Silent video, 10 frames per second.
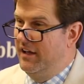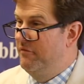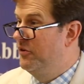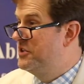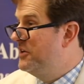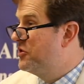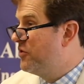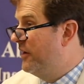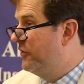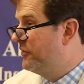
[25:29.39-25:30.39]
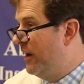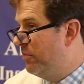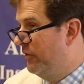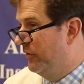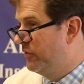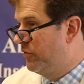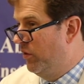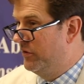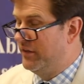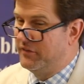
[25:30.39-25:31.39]
And Virginia tried to stop this. Of
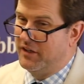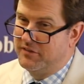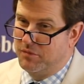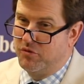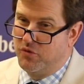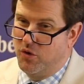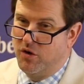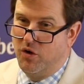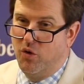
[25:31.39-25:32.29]
course, as I said before,